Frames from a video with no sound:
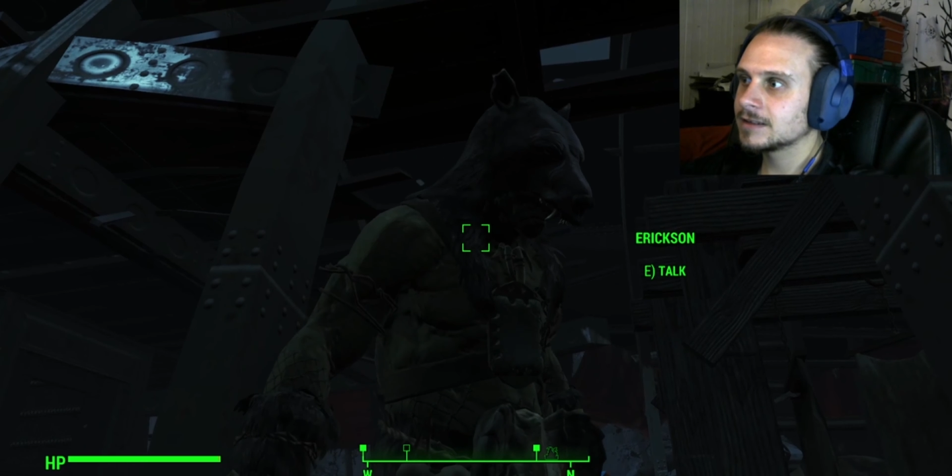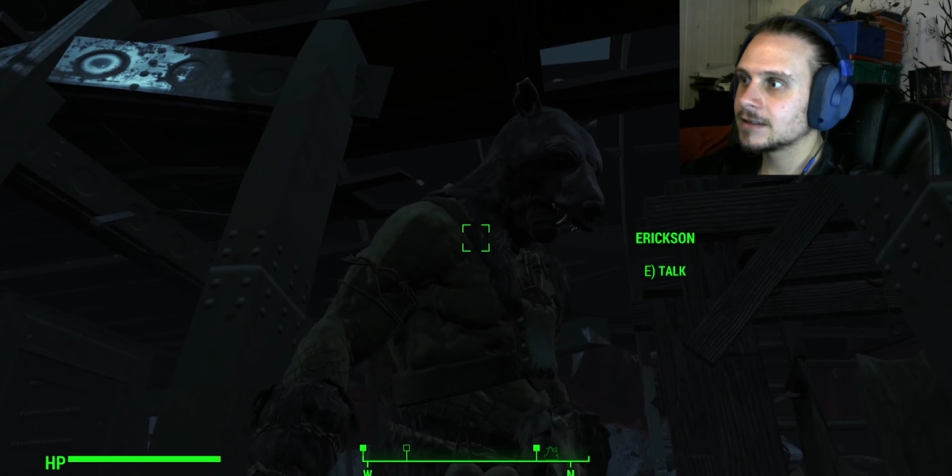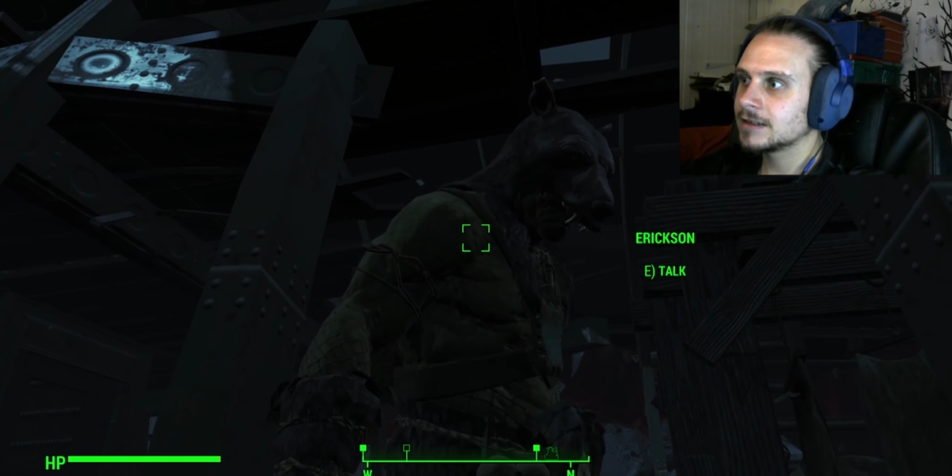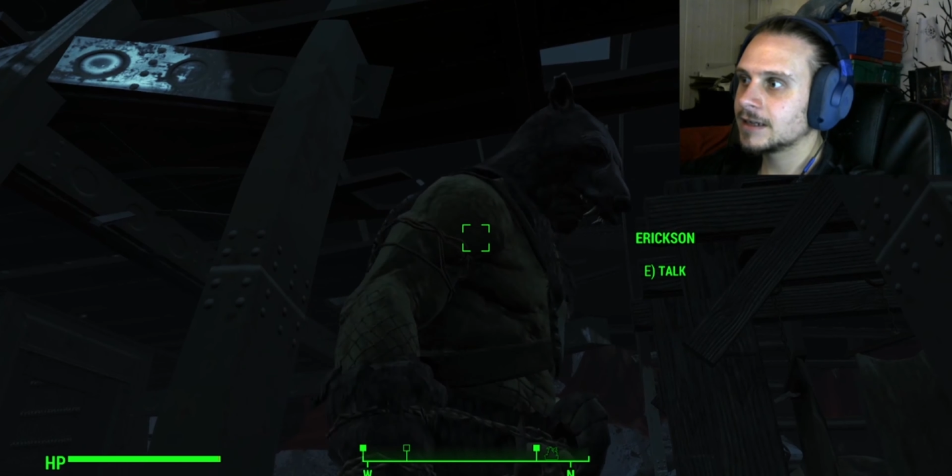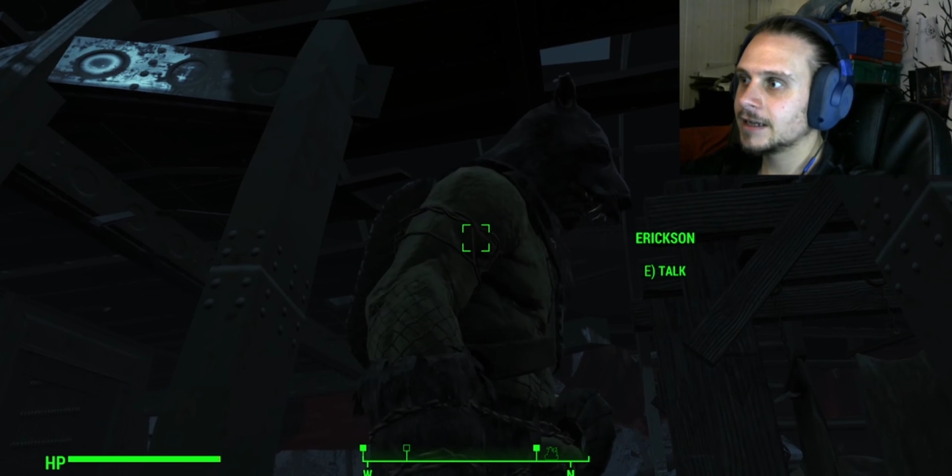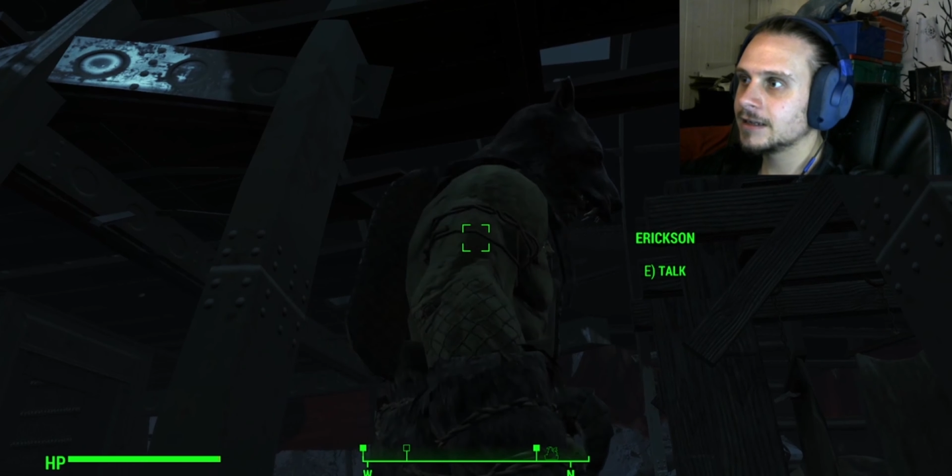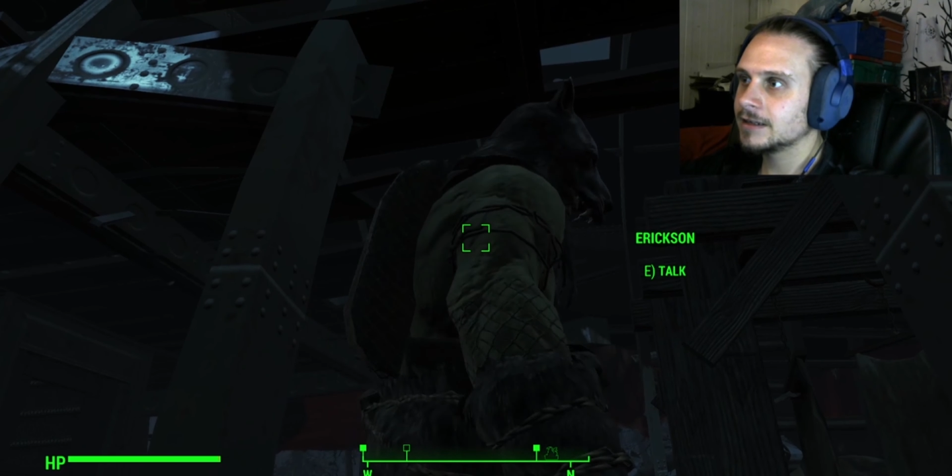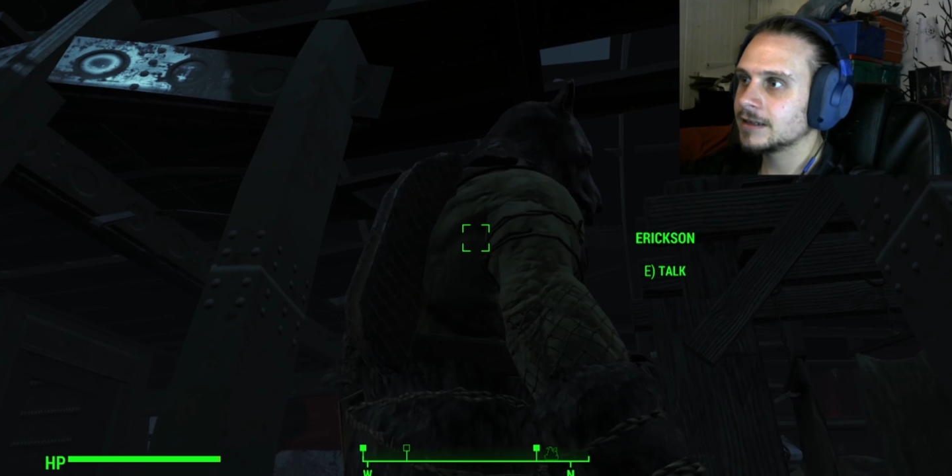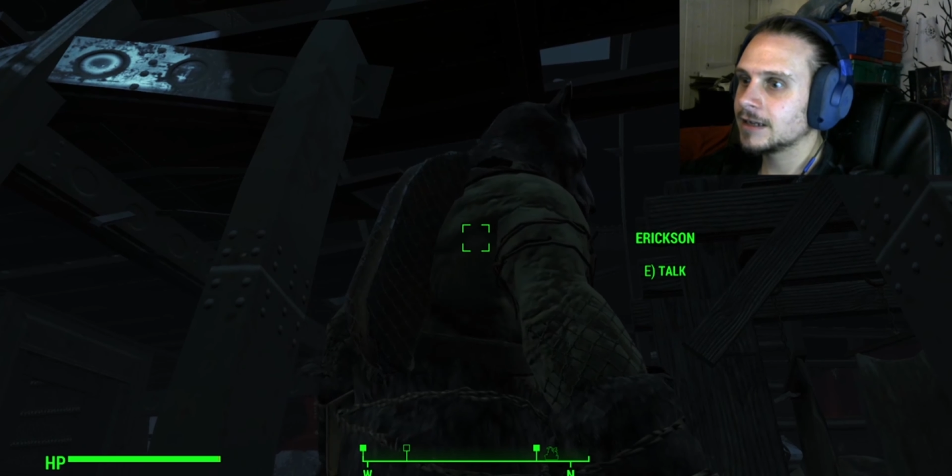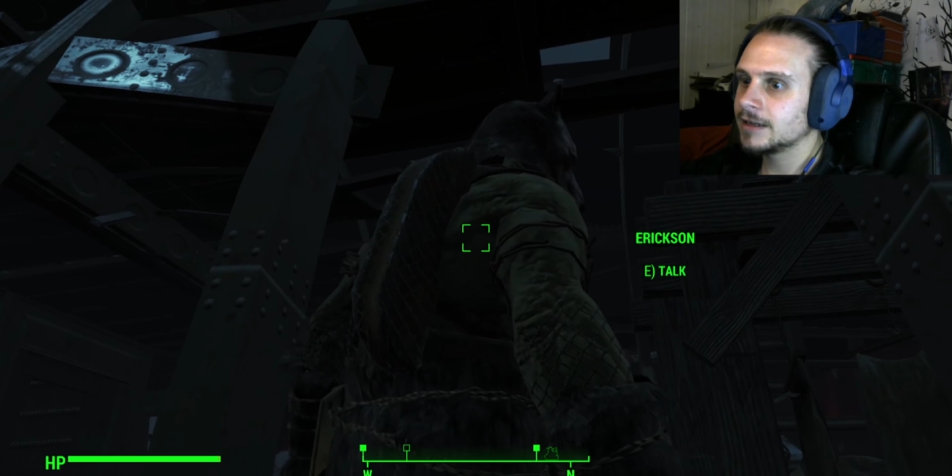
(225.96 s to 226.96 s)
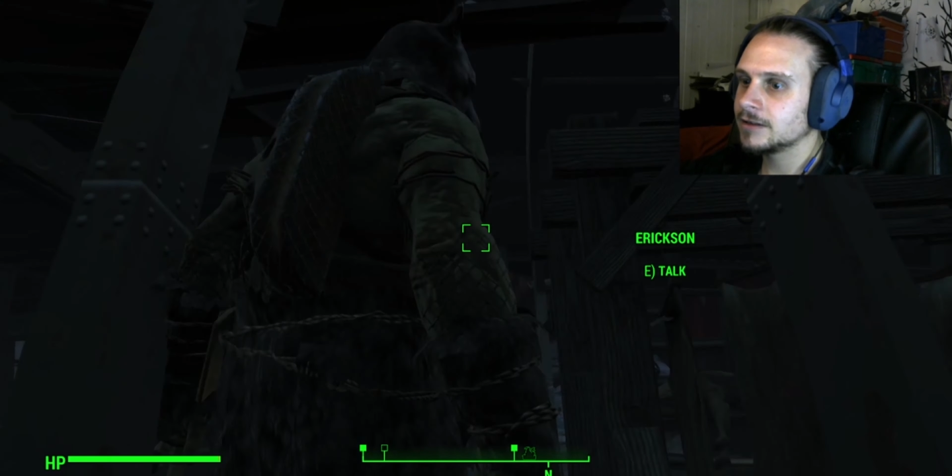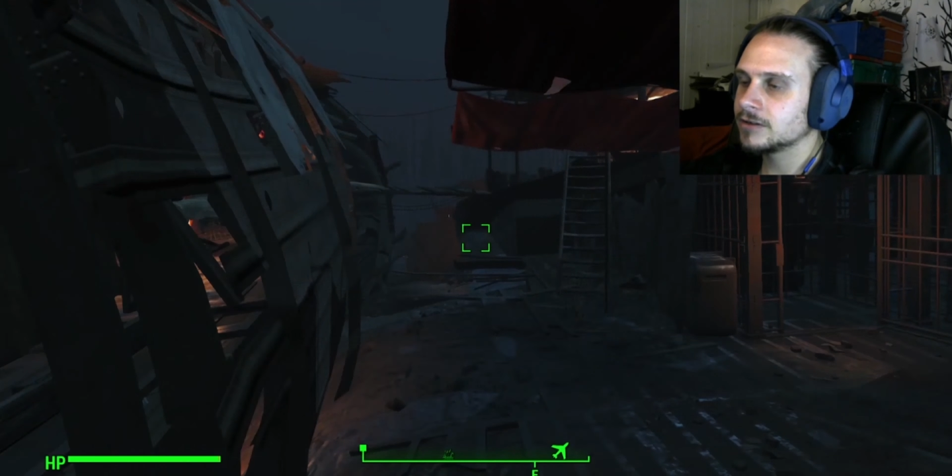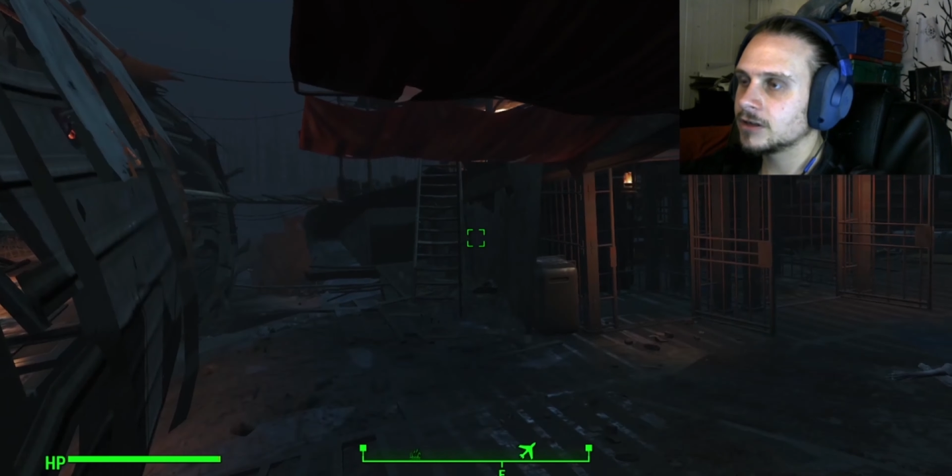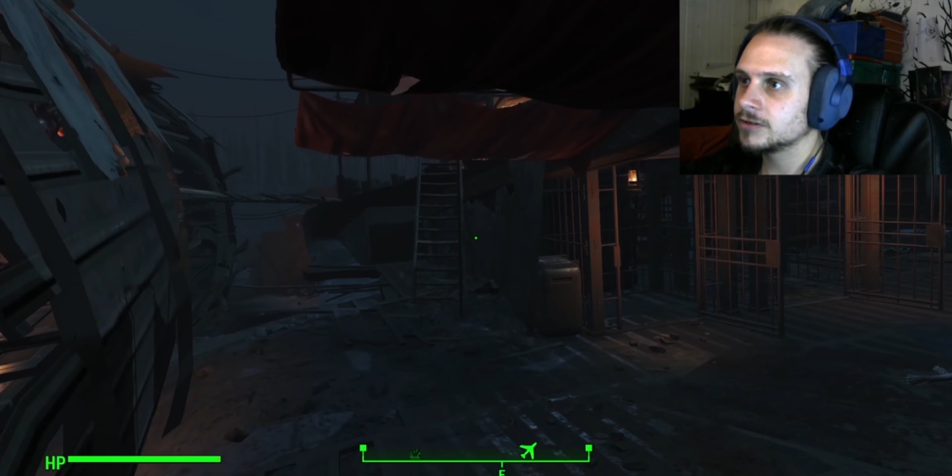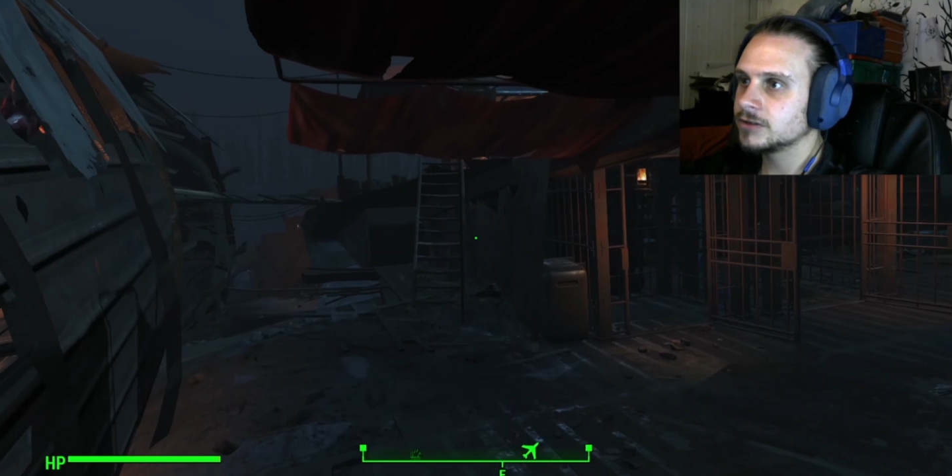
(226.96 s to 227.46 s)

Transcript: Hey, hey, no,